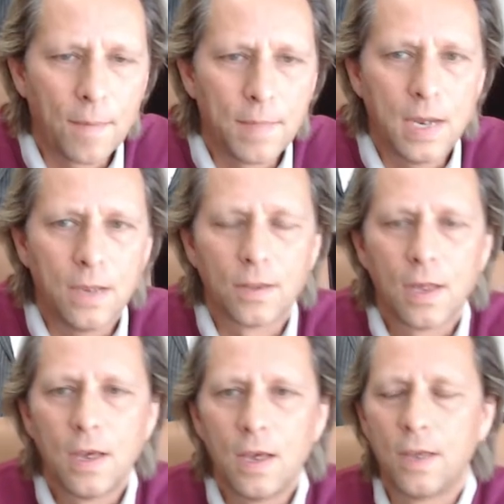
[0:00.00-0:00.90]
means
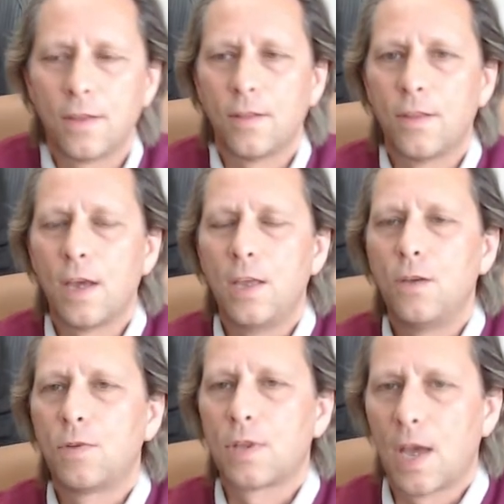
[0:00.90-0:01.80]
is that
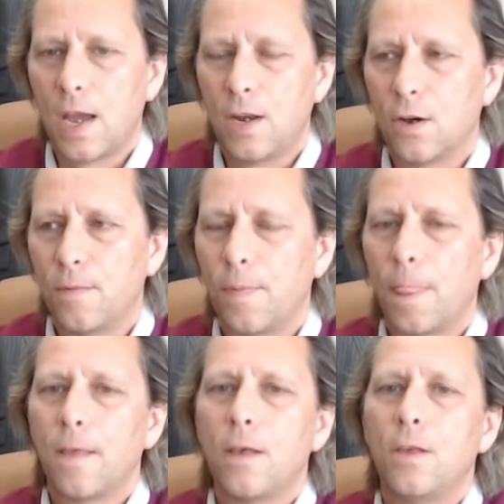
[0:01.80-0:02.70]
you sign up,
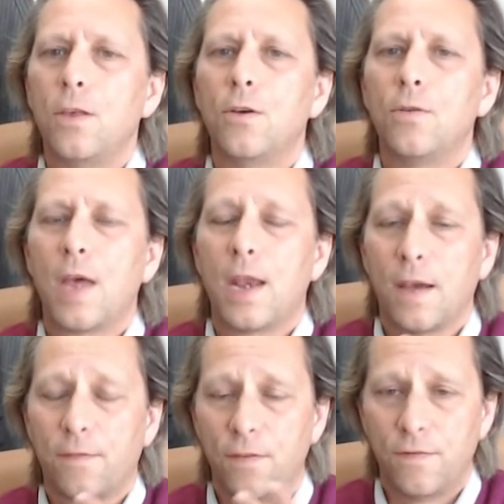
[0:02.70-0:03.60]
you then
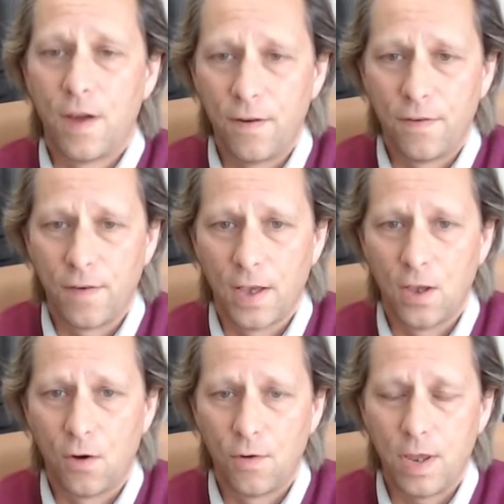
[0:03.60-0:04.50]
have to verify
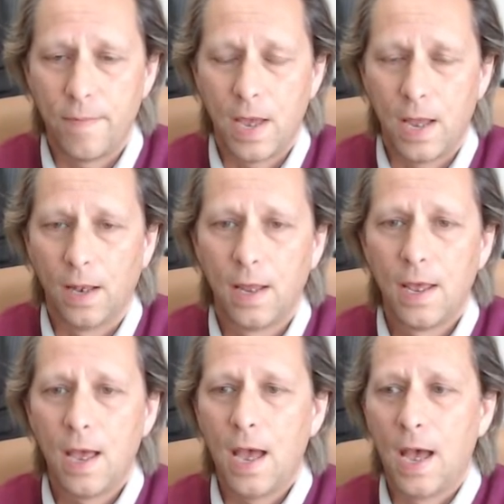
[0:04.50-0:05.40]
your email,
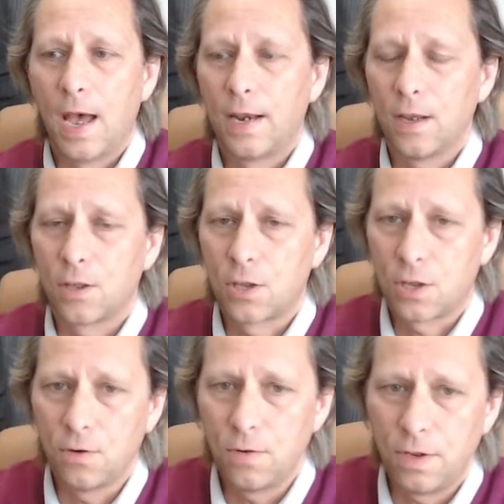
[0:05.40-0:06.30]
and as
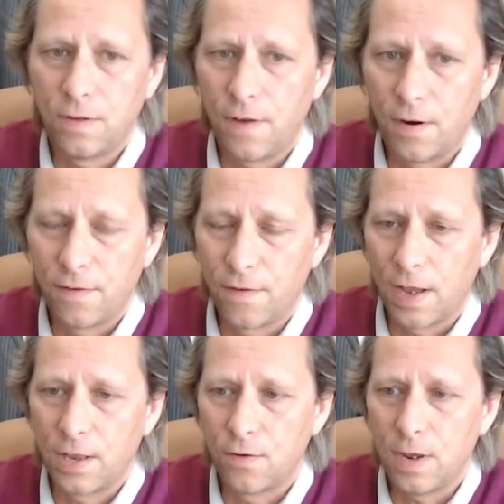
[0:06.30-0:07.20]
soon as you
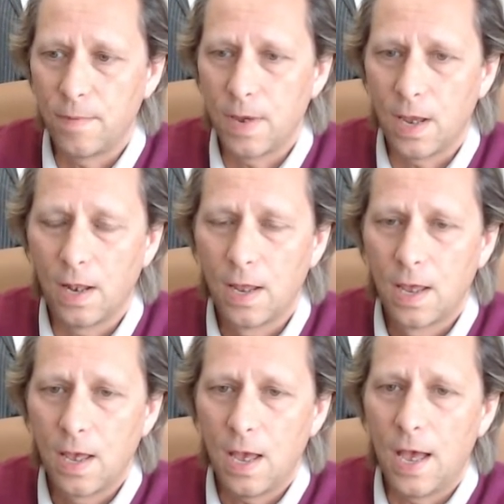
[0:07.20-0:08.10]
verified your email,
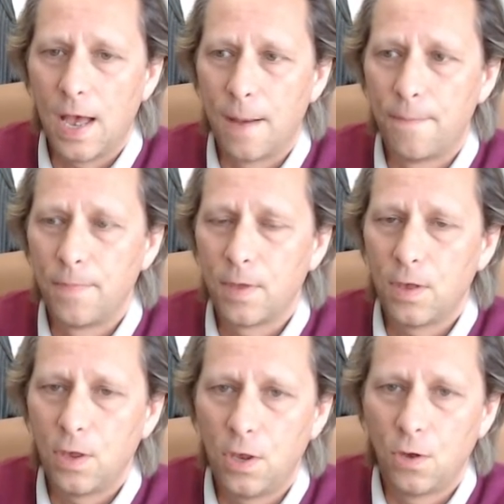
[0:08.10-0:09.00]

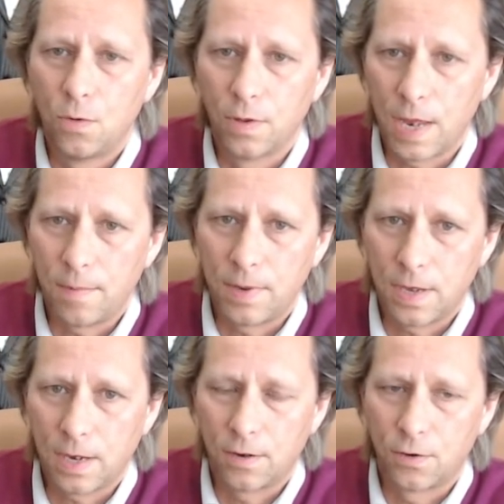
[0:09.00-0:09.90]
you will then be
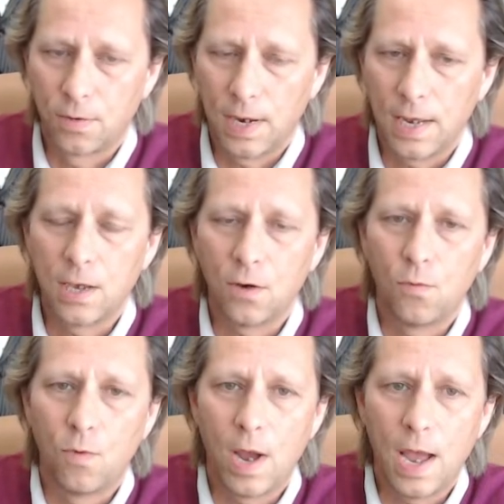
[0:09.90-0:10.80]
taken to a link
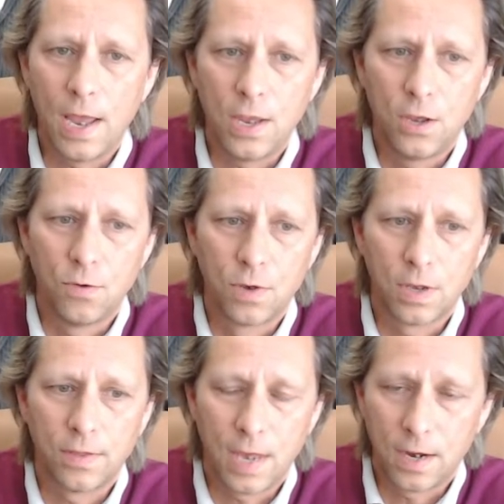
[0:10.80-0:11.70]
where you
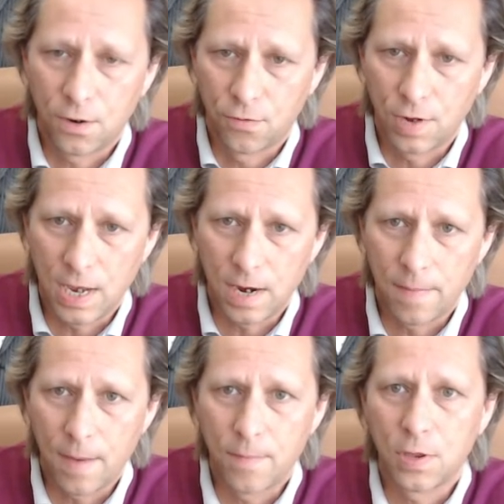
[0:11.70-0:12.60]
can then create a
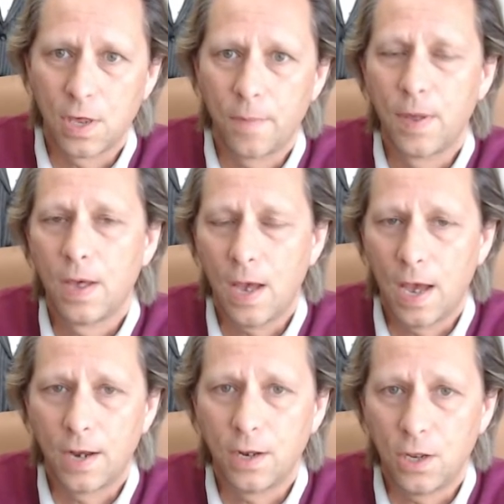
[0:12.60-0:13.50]
membership,
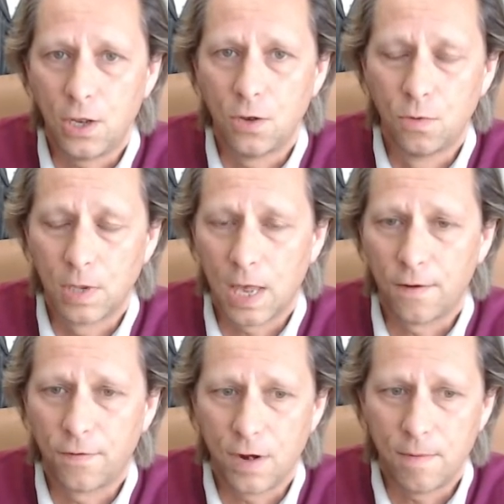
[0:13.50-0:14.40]
and you will get
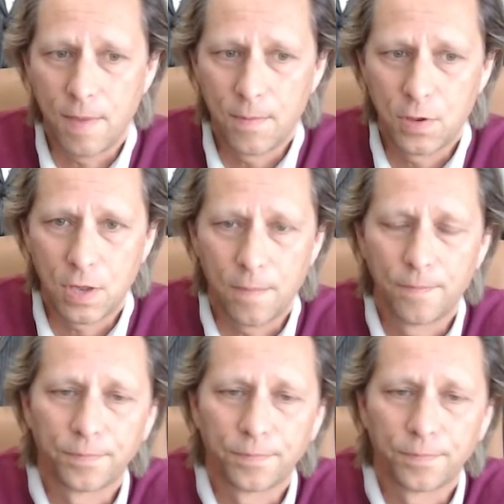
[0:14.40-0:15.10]
a free membership.